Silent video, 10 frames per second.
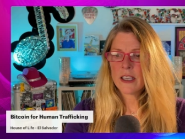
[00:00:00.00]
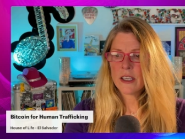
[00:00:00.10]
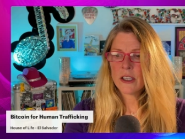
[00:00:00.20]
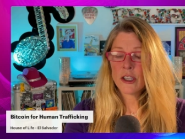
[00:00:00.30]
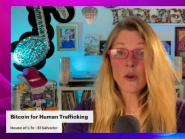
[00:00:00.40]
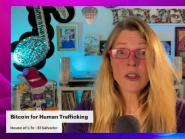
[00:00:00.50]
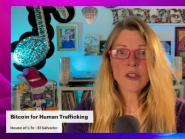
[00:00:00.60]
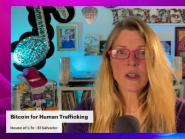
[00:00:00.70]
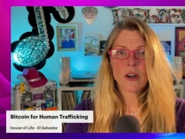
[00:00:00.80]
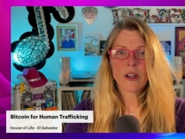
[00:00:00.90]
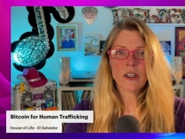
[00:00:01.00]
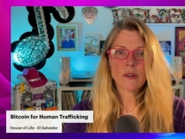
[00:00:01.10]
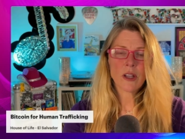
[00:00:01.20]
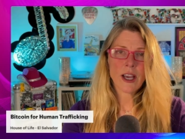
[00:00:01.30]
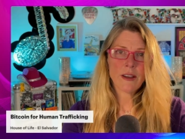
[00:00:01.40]
you can start a new
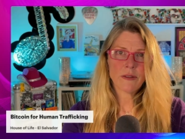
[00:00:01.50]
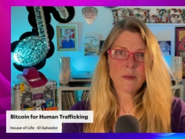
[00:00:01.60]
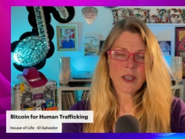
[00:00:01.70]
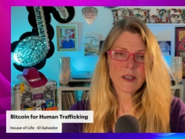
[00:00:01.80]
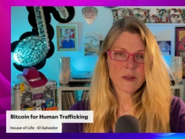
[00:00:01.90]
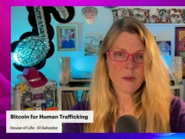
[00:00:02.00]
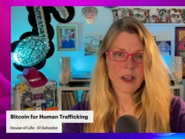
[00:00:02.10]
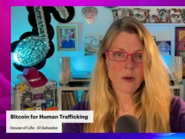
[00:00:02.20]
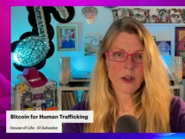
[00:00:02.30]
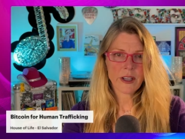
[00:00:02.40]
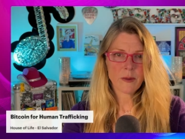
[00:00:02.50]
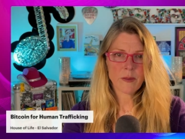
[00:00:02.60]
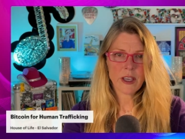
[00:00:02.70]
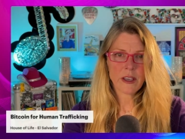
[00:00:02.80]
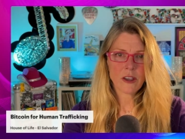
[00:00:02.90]
life because Bitcoin can
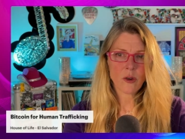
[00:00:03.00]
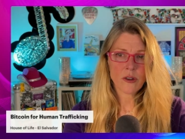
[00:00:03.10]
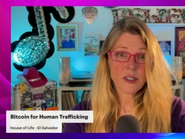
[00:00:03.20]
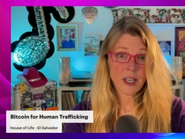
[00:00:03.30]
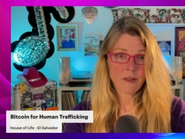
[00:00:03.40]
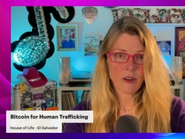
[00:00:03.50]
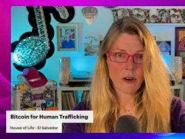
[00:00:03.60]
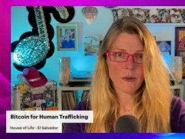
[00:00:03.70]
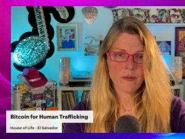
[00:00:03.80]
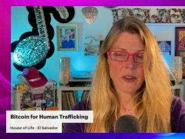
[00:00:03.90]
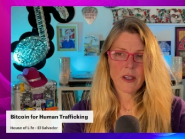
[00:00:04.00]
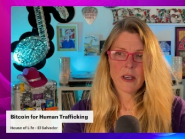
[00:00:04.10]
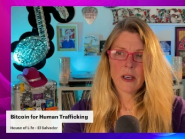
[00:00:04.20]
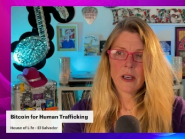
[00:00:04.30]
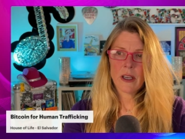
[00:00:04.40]
be your savior.
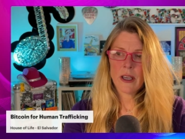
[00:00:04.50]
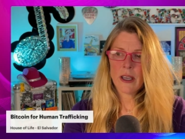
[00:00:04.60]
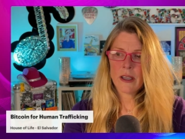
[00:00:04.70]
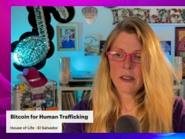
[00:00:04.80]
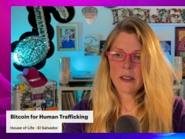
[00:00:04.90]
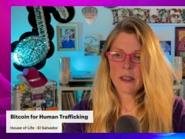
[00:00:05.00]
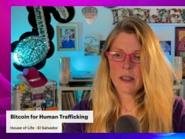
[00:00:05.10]
And